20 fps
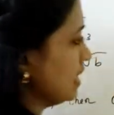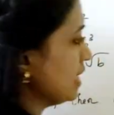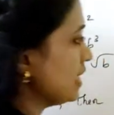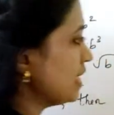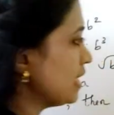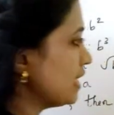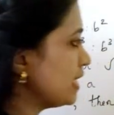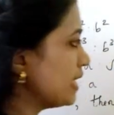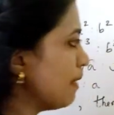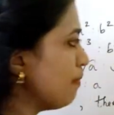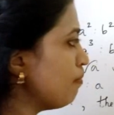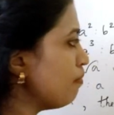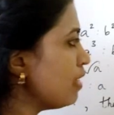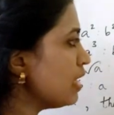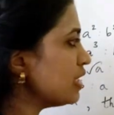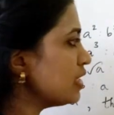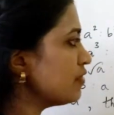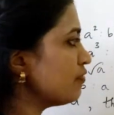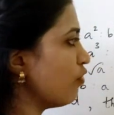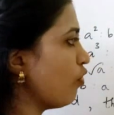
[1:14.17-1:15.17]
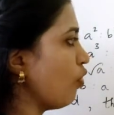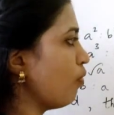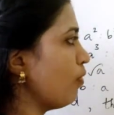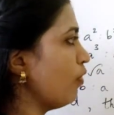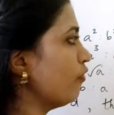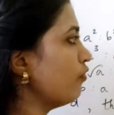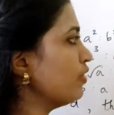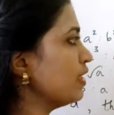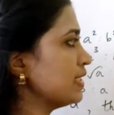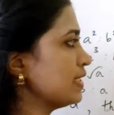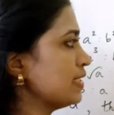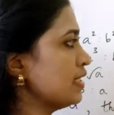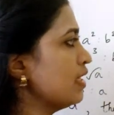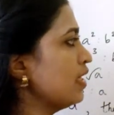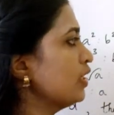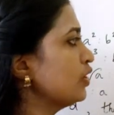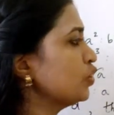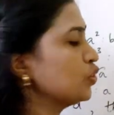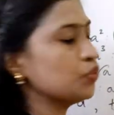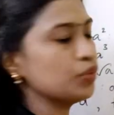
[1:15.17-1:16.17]
This is the simplest form of these
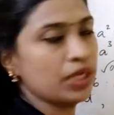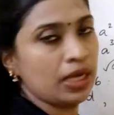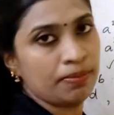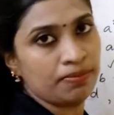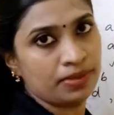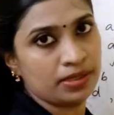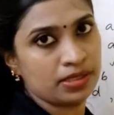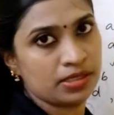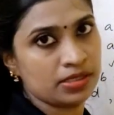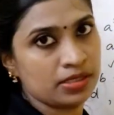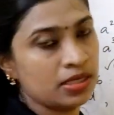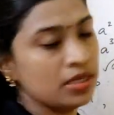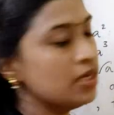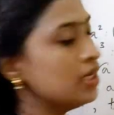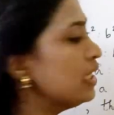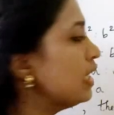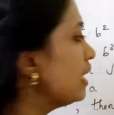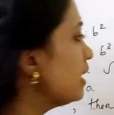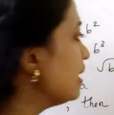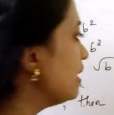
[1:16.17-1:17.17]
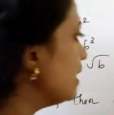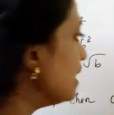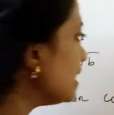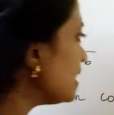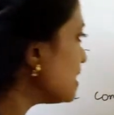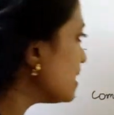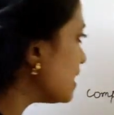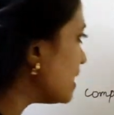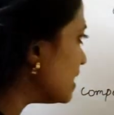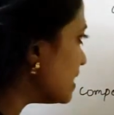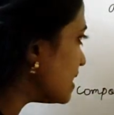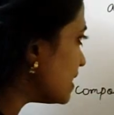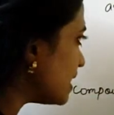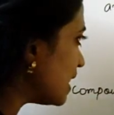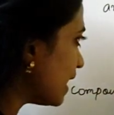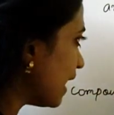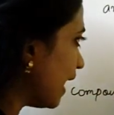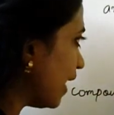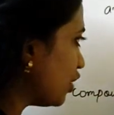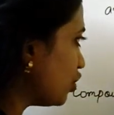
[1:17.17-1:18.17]
two numbers. This is
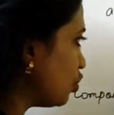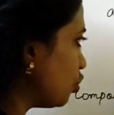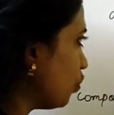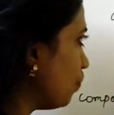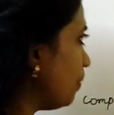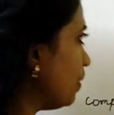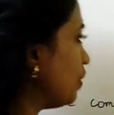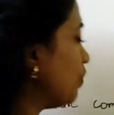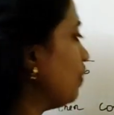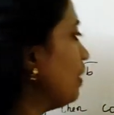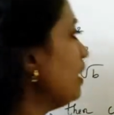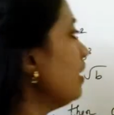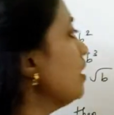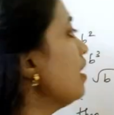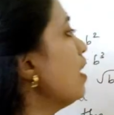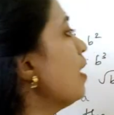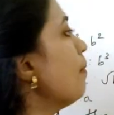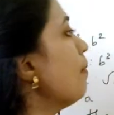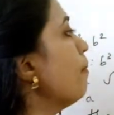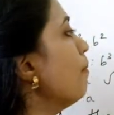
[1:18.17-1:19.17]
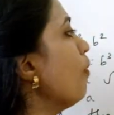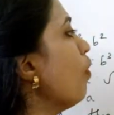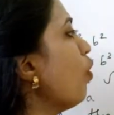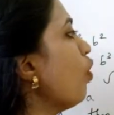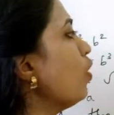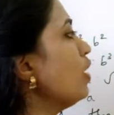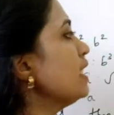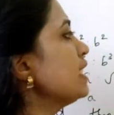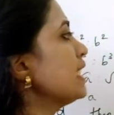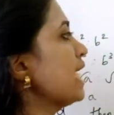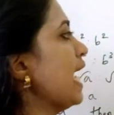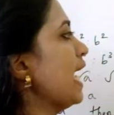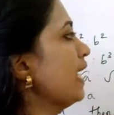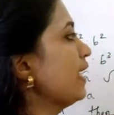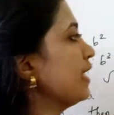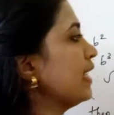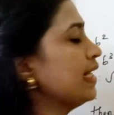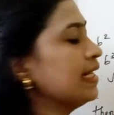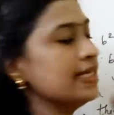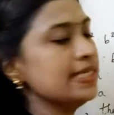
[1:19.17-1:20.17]
the ratio between boys
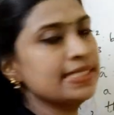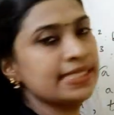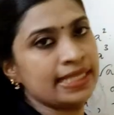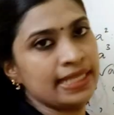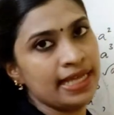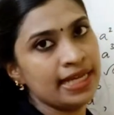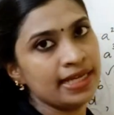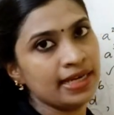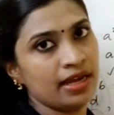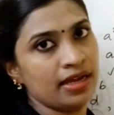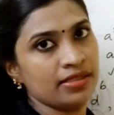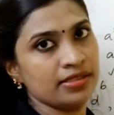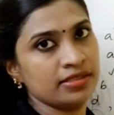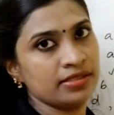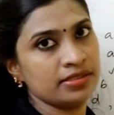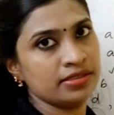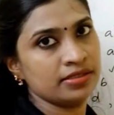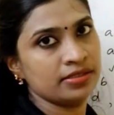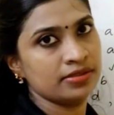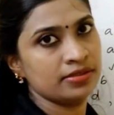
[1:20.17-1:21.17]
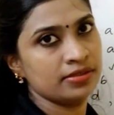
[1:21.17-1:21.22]
and girls in a class.